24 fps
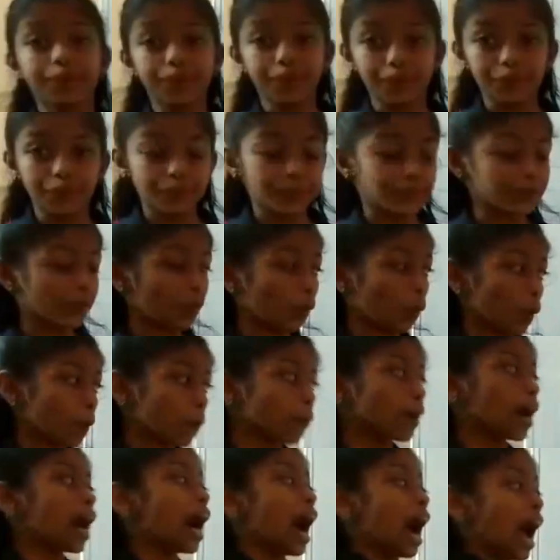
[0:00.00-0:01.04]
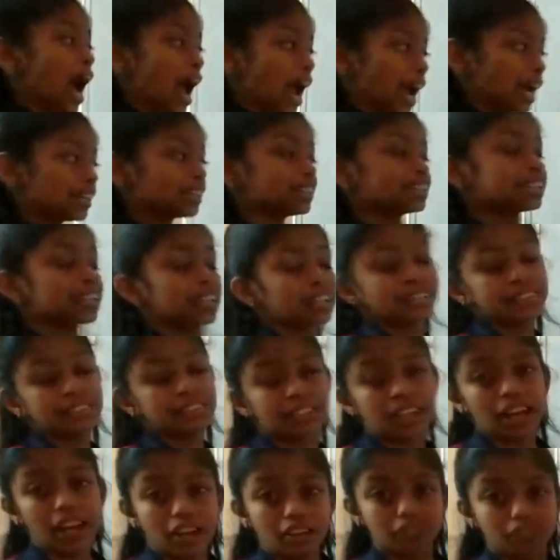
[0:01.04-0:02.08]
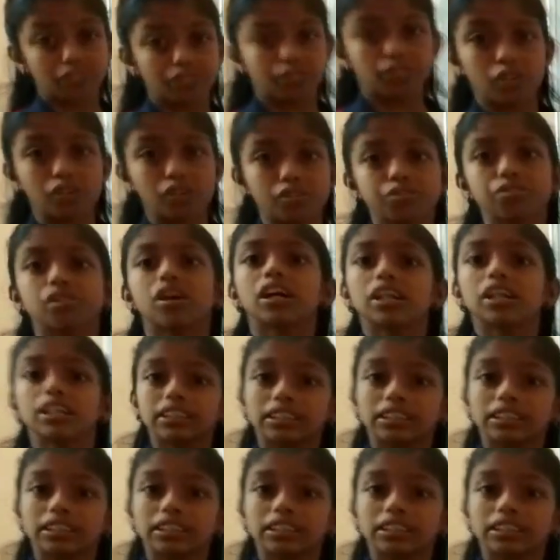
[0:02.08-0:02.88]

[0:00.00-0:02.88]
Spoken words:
Europe, and northern half of